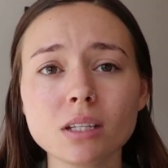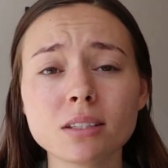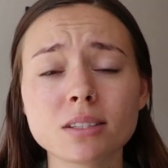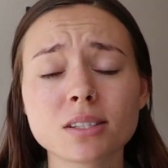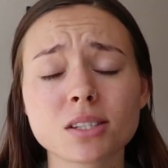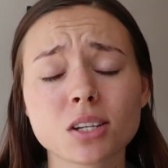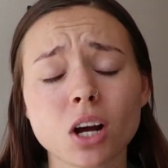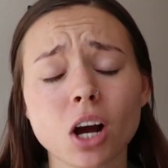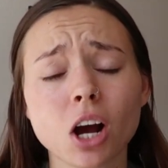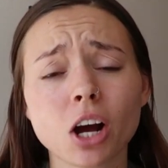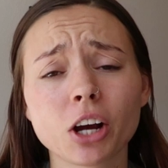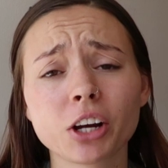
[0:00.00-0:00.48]

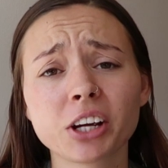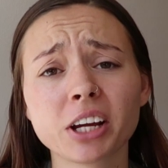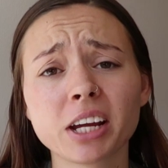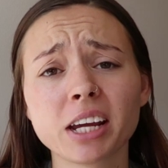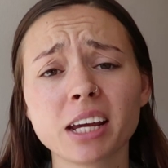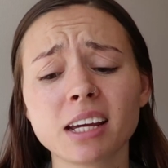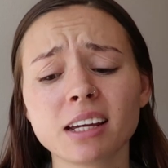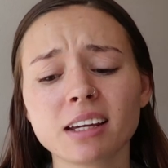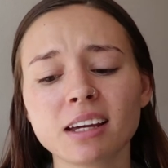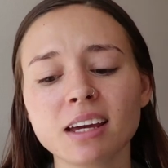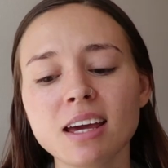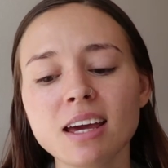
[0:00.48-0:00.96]

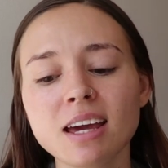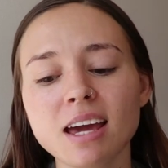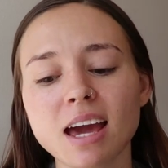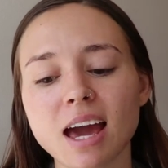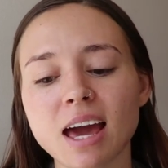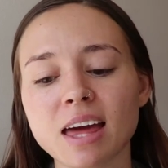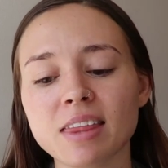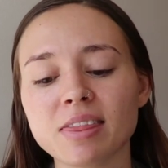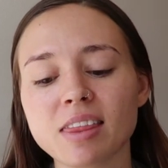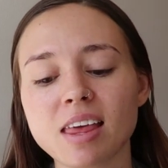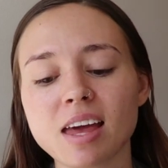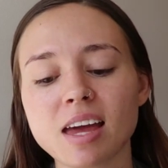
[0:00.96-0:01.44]
scarring,
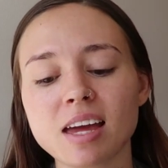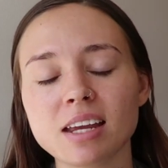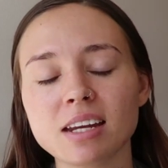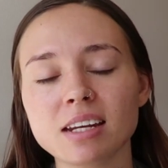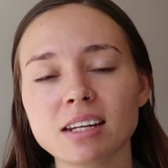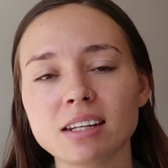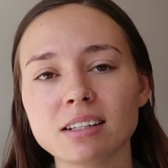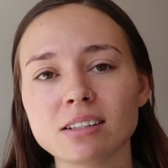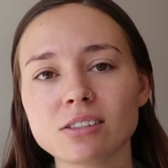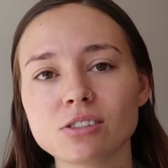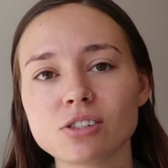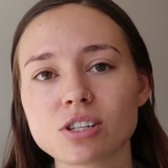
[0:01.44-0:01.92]
and
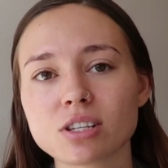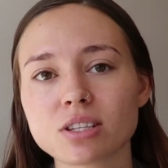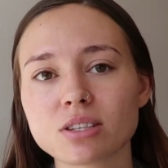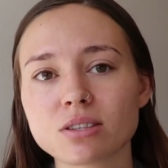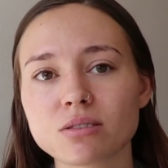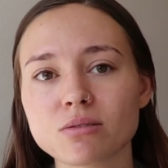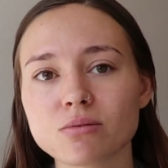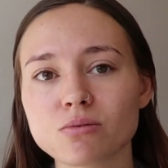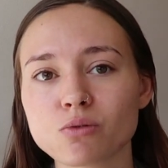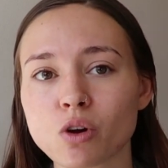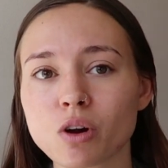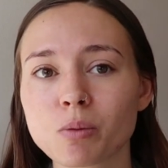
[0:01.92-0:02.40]
then
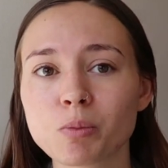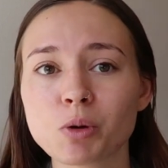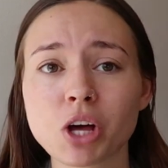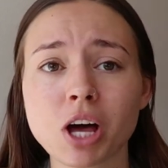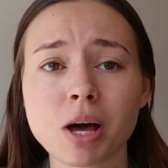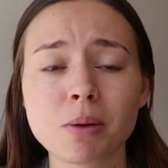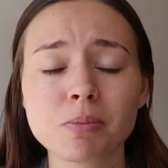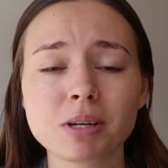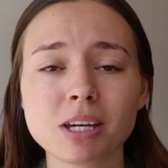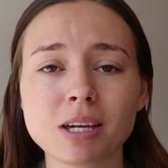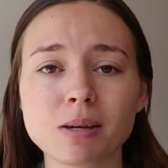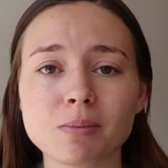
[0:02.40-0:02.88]
just normal
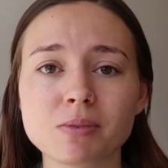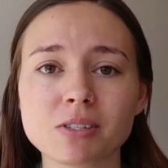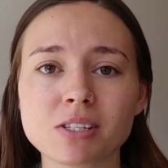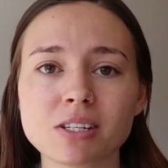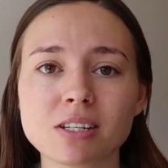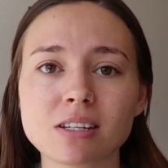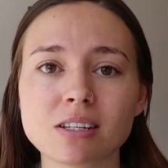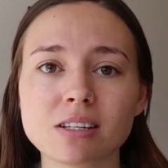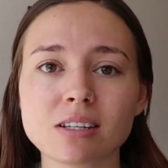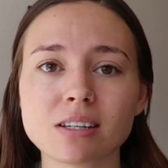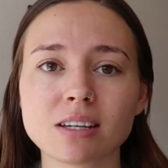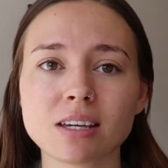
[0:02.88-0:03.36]
upkeep
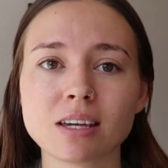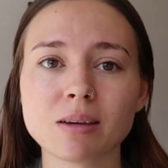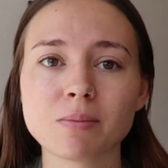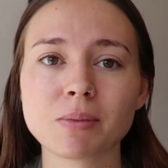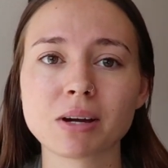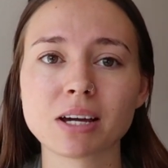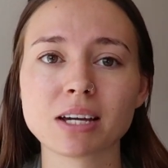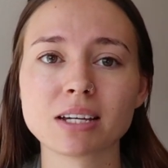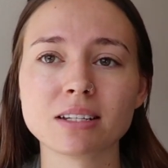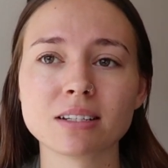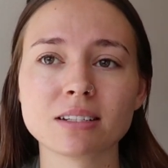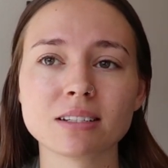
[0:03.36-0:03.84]
to keep
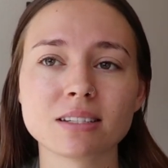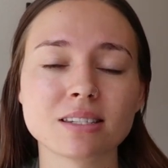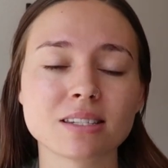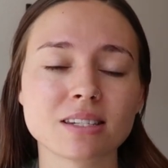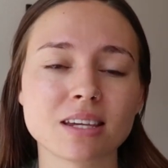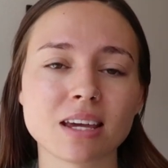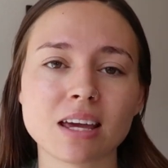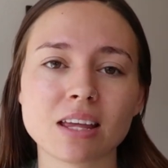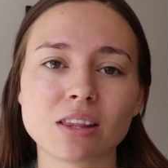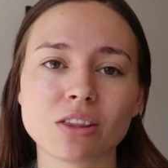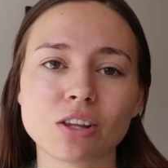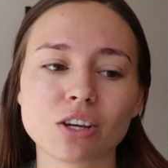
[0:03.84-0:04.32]
my
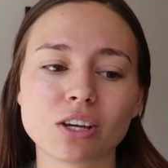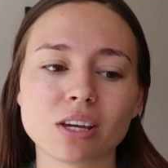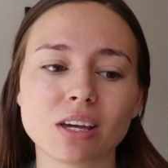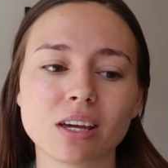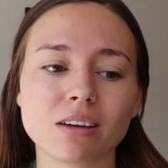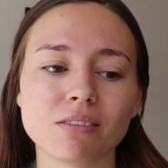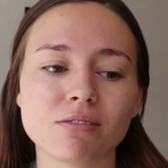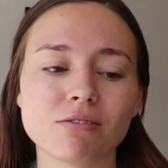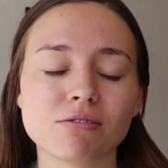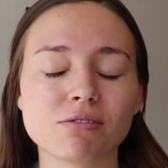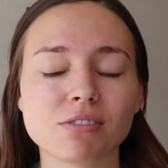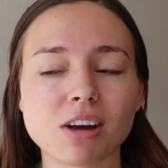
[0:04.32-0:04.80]
skin
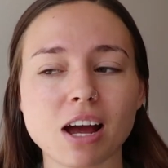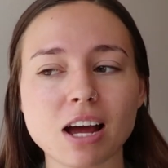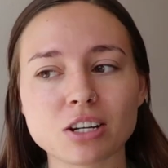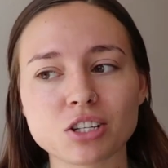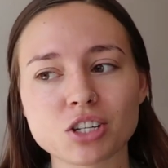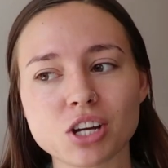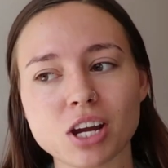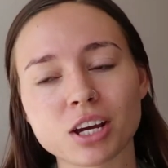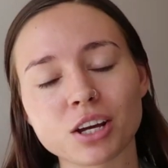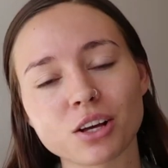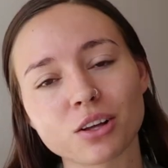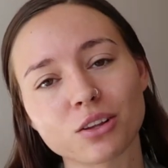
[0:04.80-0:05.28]
looking
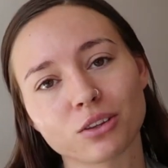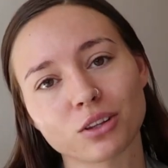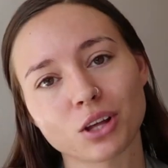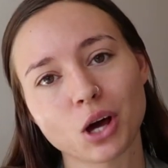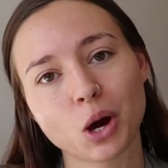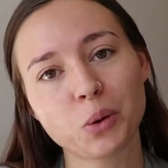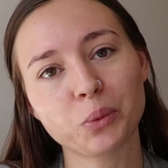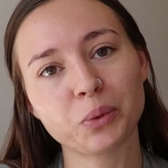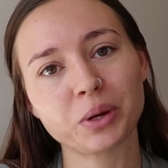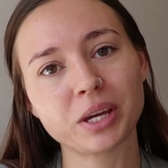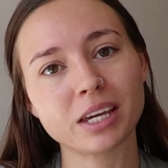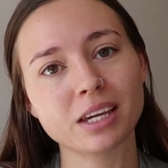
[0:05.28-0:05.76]
fresh and
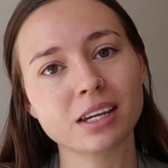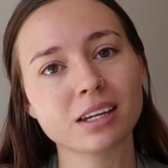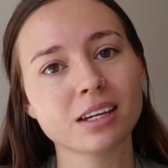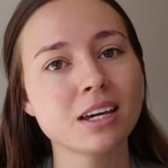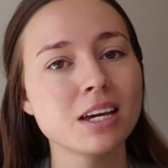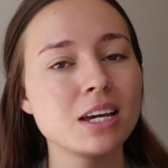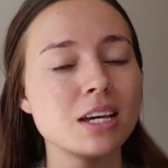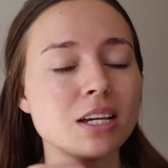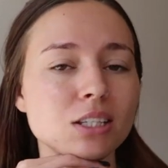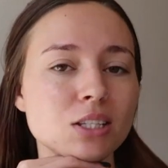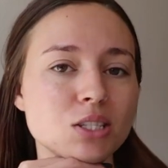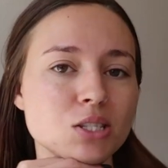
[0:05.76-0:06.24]
glowy.
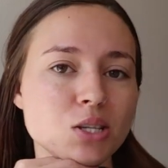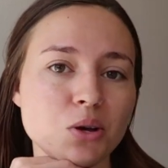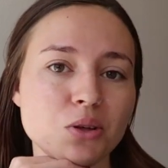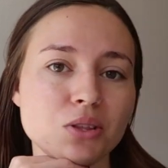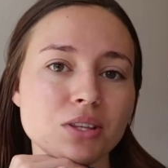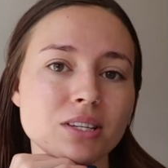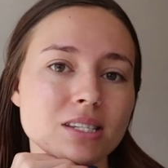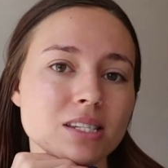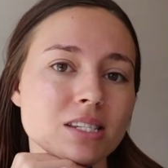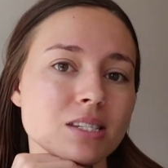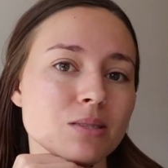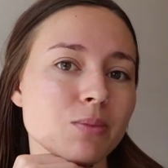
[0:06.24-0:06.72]
So
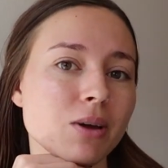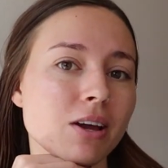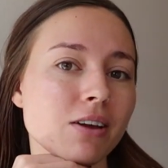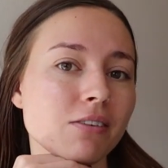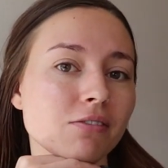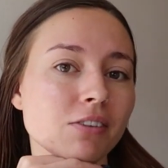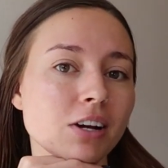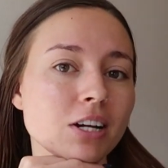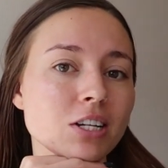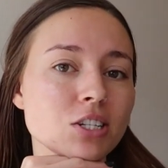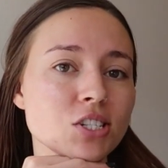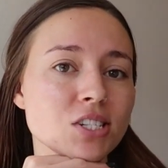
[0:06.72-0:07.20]
this is
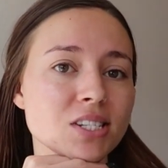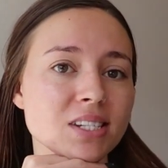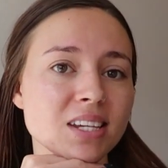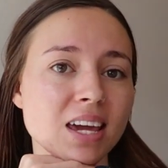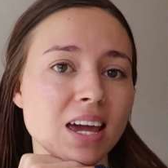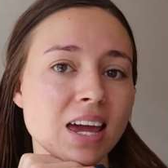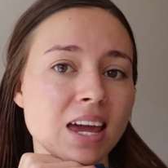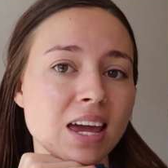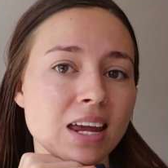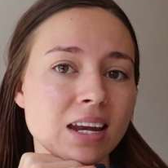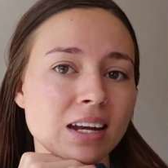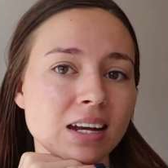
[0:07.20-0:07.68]
my fresh
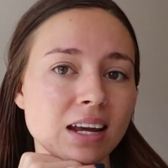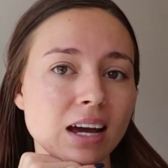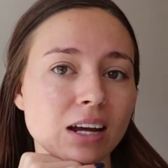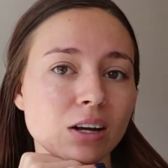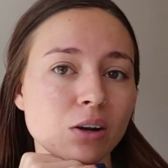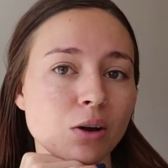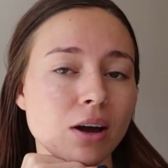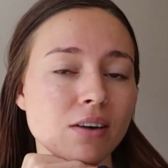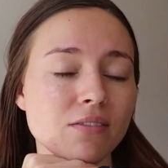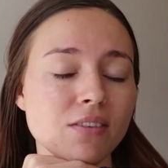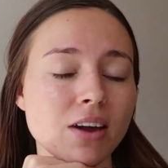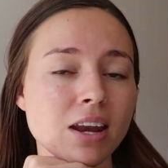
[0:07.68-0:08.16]
skin. I
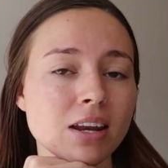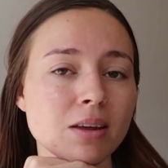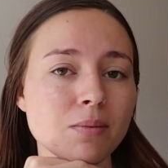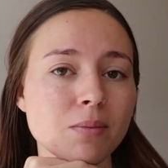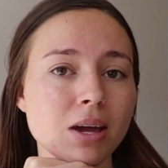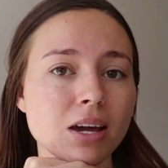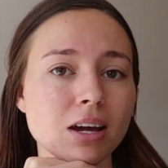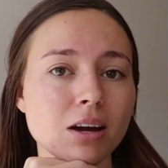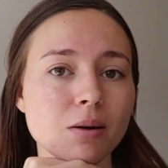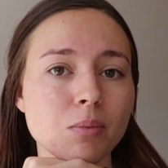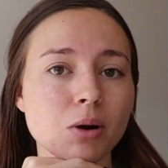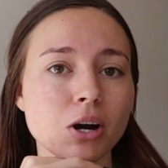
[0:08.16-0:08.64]
don't have any
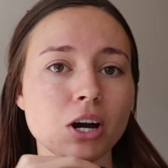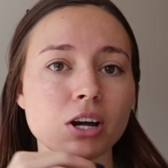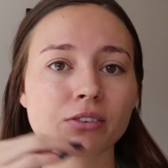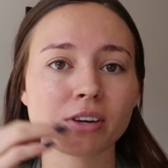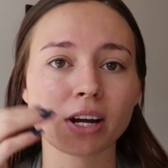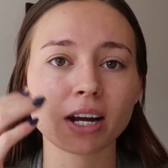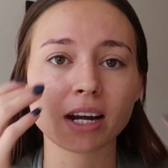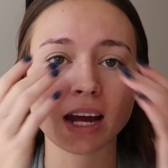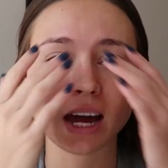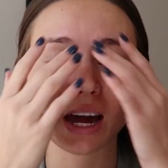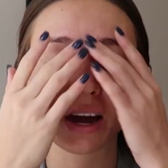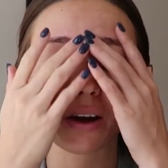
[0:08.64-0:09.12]
makeup on
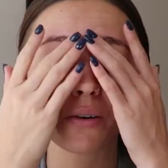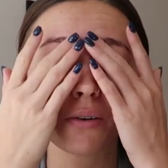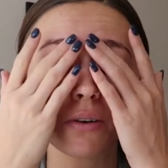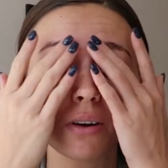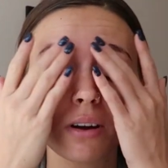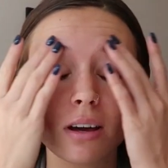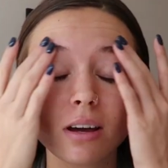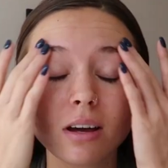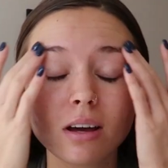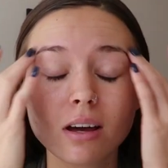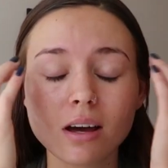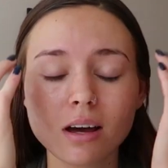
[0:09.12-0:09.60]
right
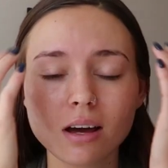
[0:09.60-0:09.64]
now.